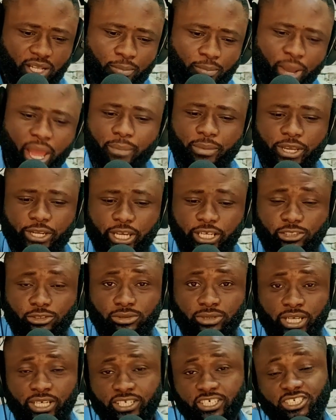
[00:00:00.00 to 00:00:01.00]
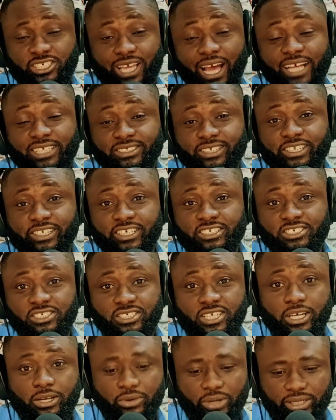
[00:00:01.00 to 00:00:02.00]
Maybe they discussed it in
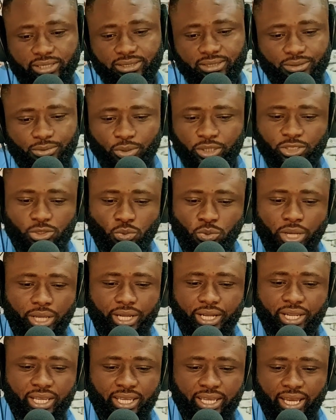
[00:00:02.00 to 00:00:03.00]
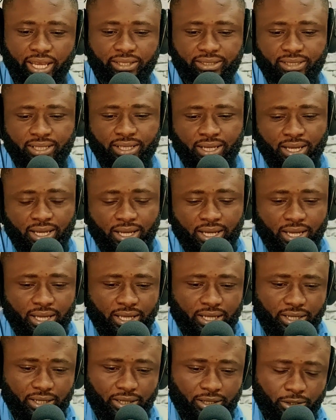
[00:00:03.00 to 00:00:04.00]
secret, which we didn't get
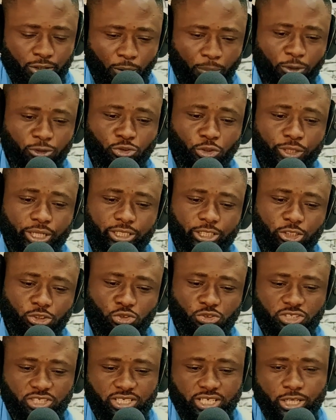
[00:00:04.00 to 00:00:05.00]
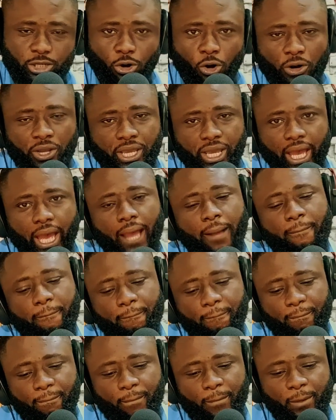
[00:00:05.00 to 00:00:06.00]
the opportunity to see or hear.
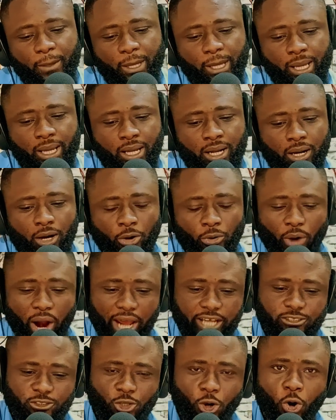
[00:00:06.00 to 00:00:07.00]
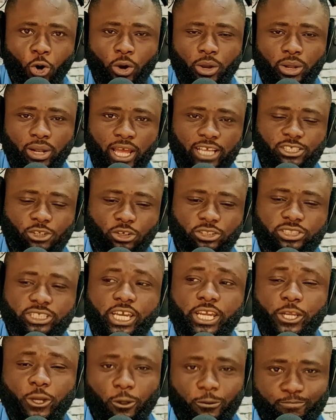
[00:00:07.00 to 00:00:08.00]
All right, so let's
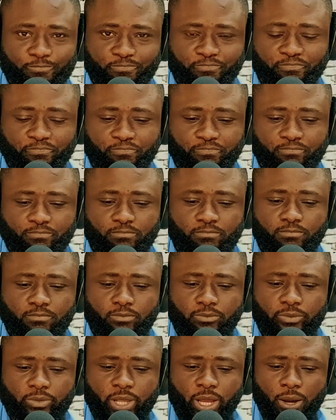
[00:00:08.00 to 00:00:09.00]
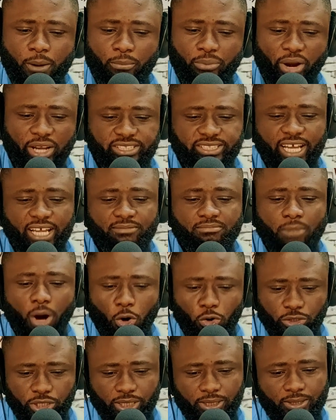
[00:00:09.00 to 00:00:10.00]
continue. President
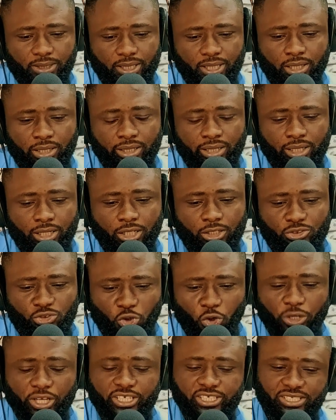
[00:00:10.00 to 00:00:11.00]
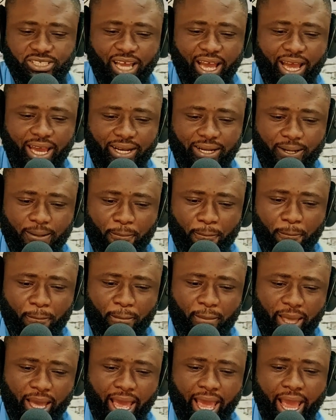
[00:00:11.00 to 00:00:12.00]
Modi took his turn.
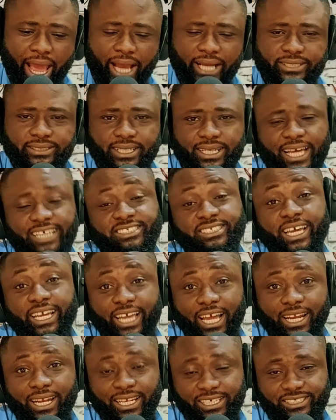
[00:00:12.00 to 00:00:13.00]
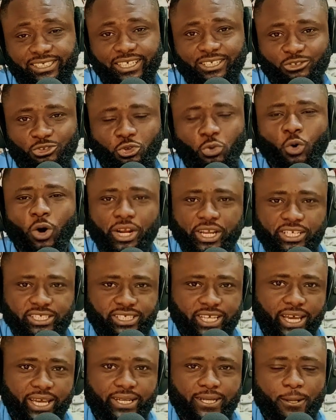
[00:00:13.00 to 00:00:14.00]
And let's take a listen to what he
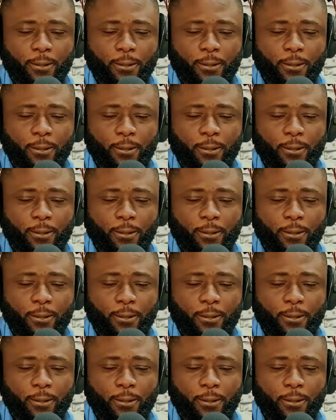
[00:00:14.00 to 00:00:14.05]
said.